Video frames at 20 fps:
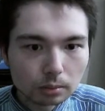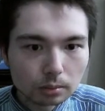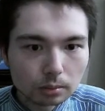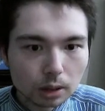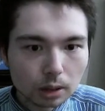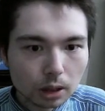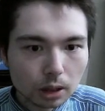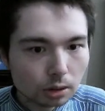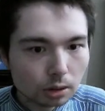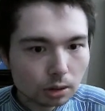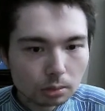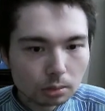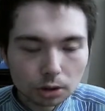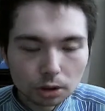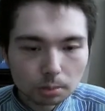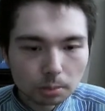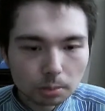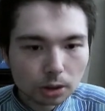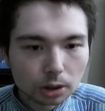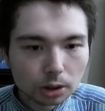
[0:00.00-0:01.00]
and you
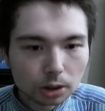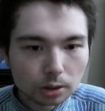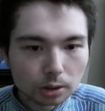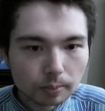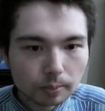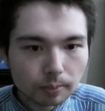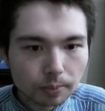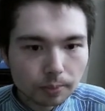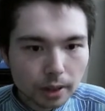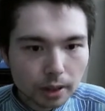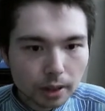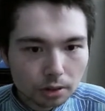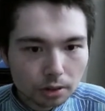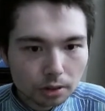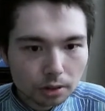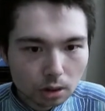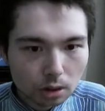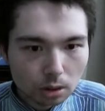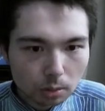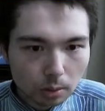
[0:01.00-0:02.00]
just push. And
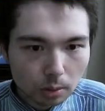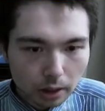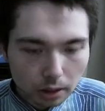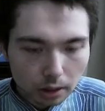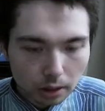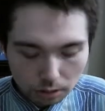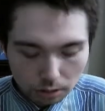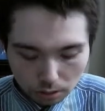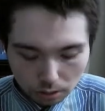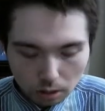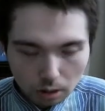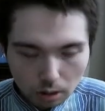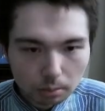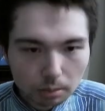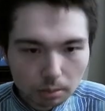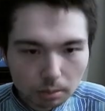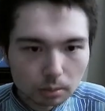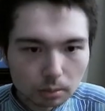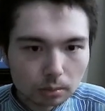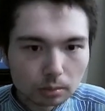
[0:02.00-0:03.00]
there's no way to stop
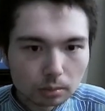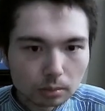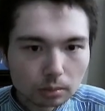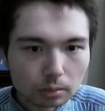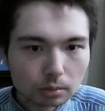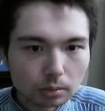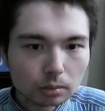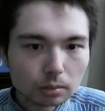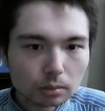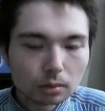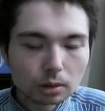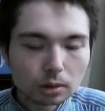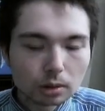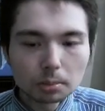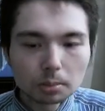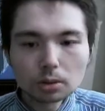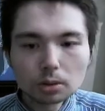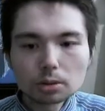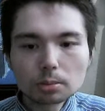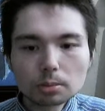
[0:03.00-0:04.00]
the
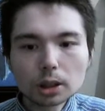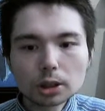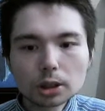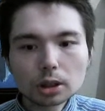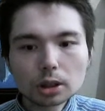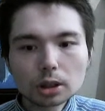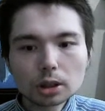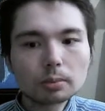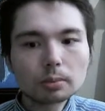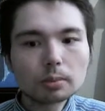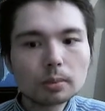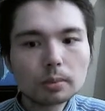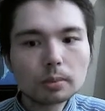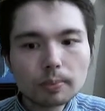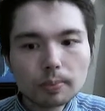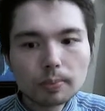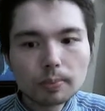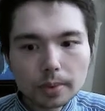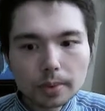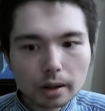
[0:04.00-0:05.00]
pawns marching home.
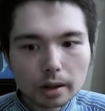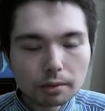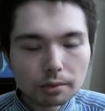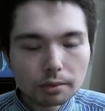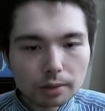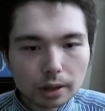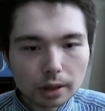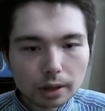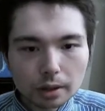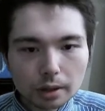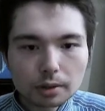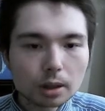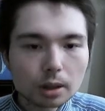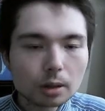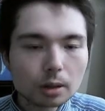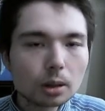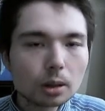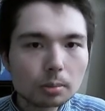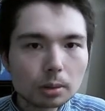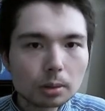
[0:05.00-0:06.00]
A very,
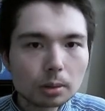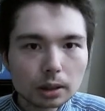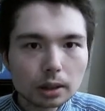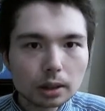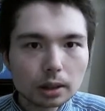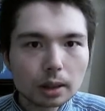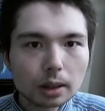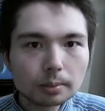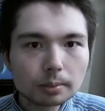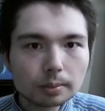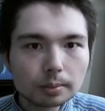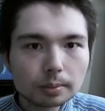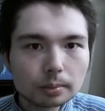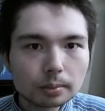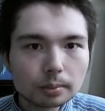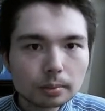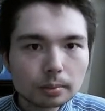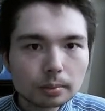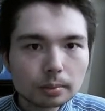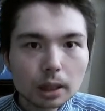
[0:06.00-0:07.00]
very well played game
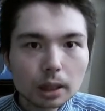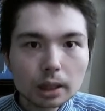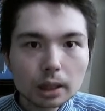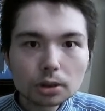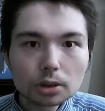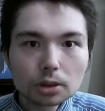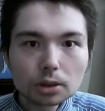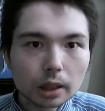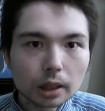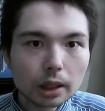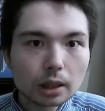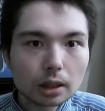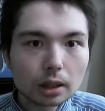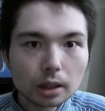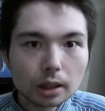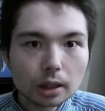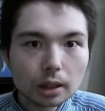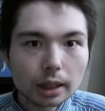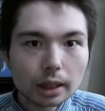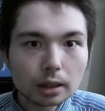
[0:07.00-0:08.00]
by Sergey
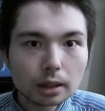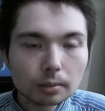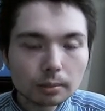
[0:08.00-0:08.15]
Karjakin.